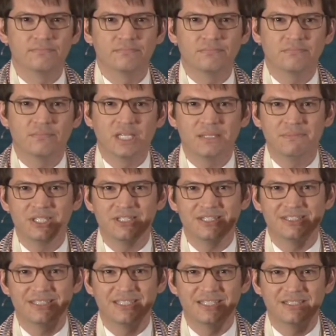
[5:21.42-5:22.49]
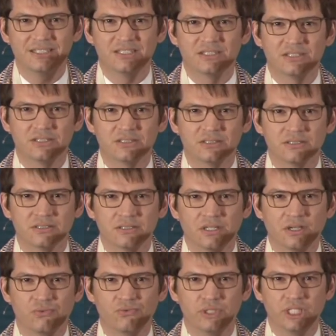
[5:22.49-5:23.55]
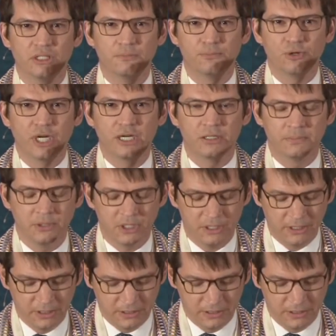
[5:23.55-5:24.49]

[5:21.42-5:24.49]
Maybe this isn't a real prayer book.